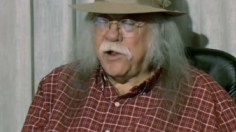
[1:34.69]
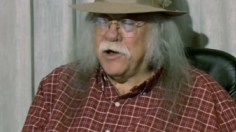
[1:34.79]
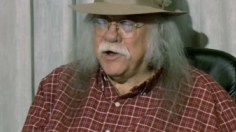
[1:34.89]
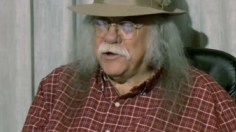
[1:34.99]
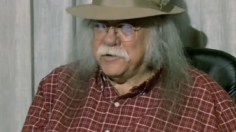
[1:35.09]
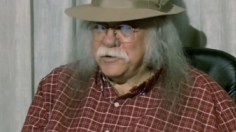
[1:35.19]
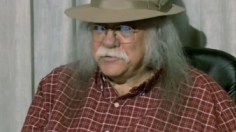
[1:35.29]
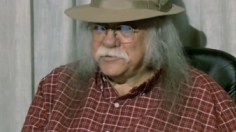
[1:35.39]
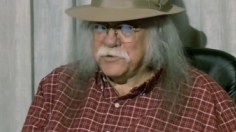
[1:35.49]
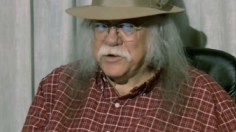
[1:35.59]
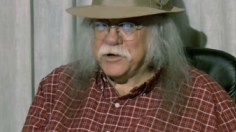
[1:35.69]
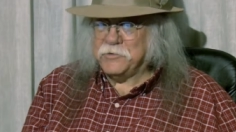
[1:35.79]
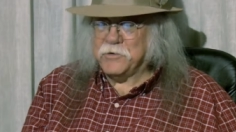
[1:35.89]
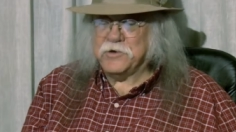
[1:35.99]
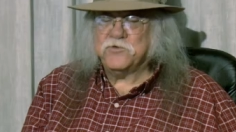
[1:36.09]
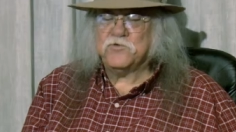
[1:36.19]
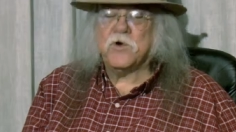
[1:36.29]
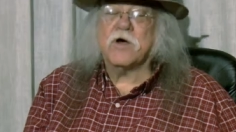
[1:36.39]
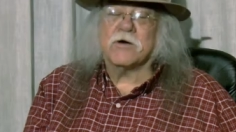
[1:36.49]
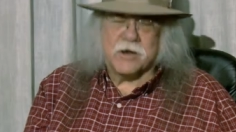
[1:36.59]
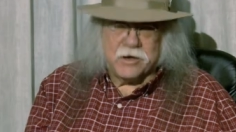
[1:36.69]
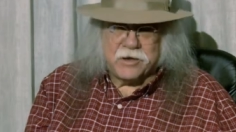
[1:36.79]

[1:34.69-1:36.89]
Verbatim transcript: Uh, so anyway, drunk,